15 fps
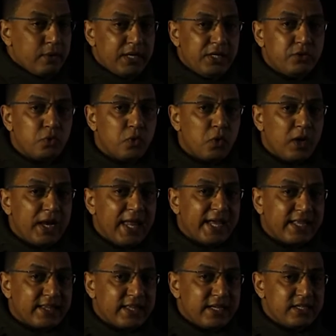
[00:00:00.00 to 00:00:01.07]
I'm going to
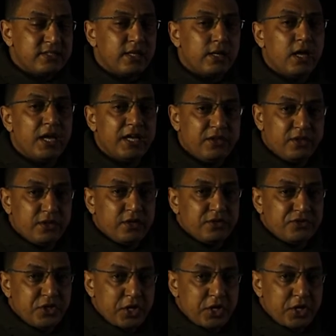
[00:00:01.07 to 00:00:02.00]
collect the like